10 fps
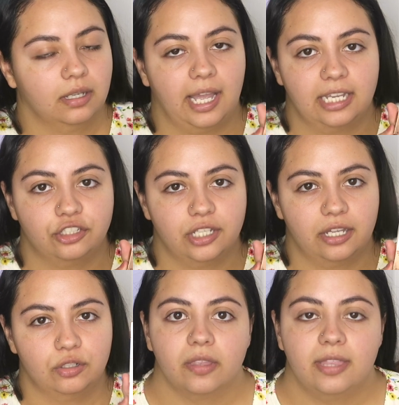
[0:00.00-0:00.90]

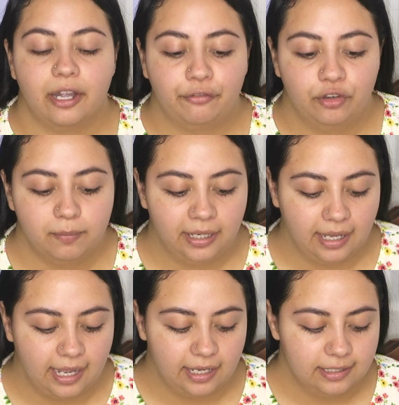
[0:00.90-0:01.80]
eyeshadow. Now for my
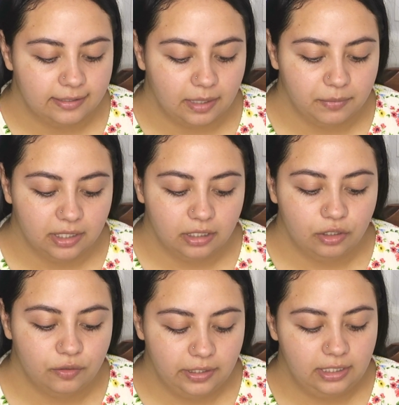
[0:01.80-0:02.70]
eyes, I'm gonna
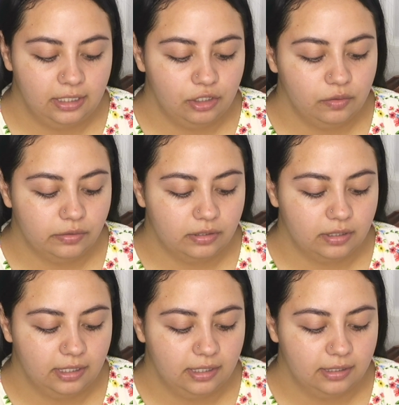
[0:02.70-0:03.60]
go in and use
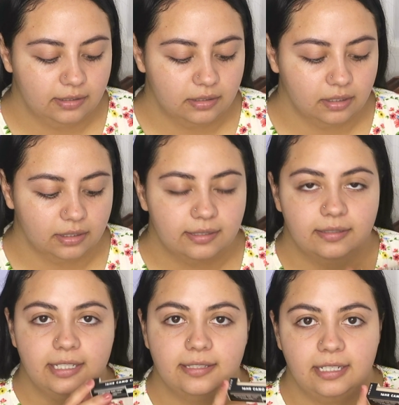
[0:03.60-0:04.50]
this
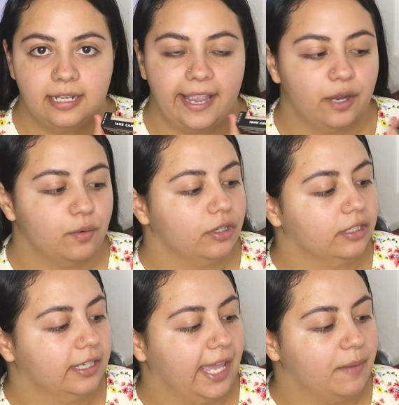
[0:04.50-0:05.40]
16-hour
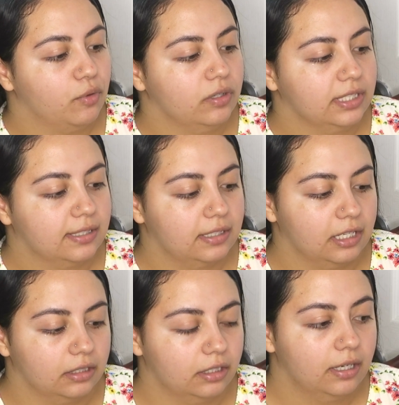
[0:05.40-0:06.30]
camo
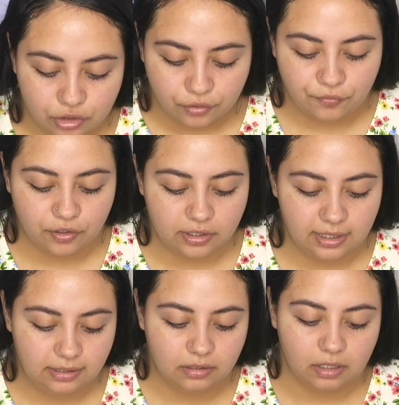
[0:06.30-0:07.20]
concealer. So first,
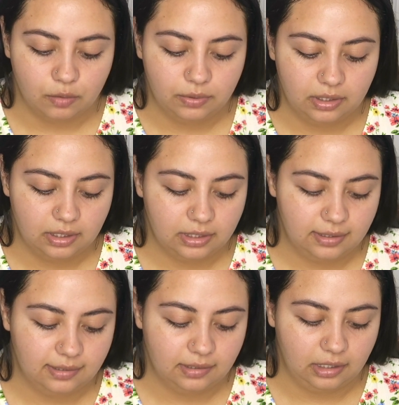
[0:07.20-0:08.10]
let's start with the
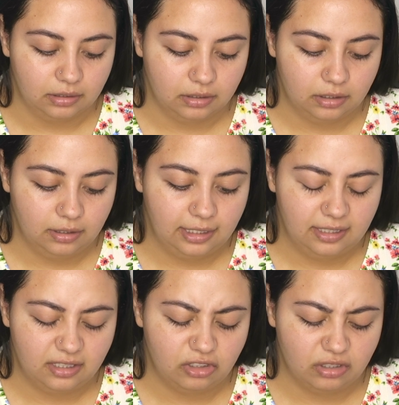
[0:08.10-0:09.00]
concealer, and
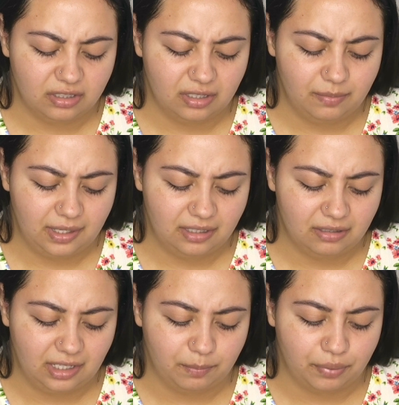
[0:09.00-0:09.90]
this is just gonna be
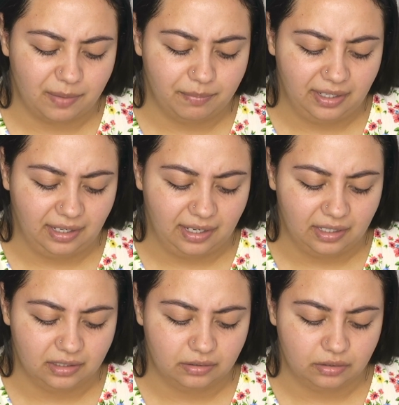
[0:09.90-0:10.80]
to like prep my
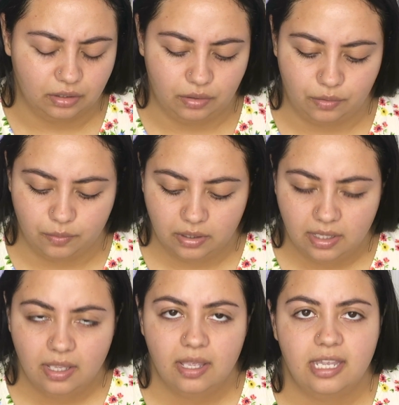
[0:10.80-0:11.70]
eyes, so
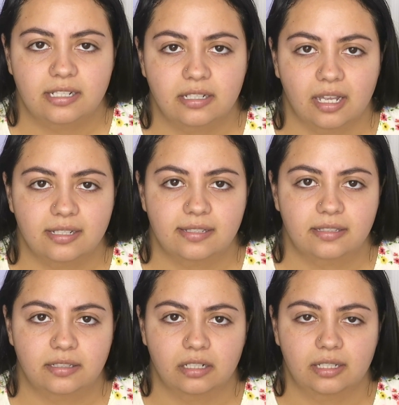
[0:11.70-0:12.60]
it's not
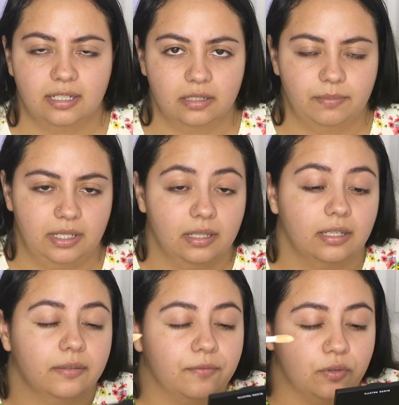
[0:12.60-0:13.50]
necessarily gonna be
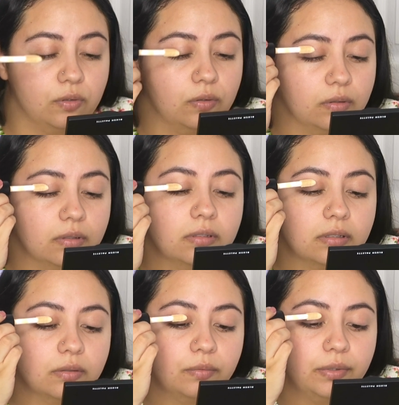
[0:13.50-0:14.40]
like a full
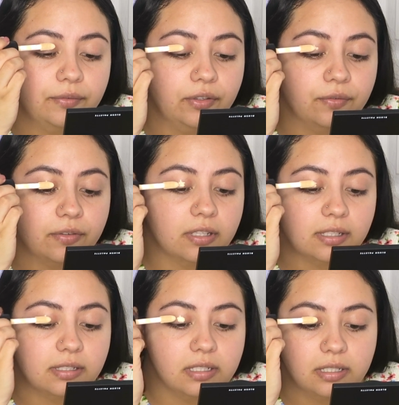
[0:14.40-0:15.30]
review for the
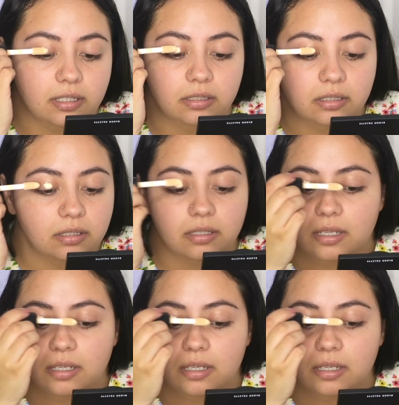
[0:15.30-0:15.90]
concealer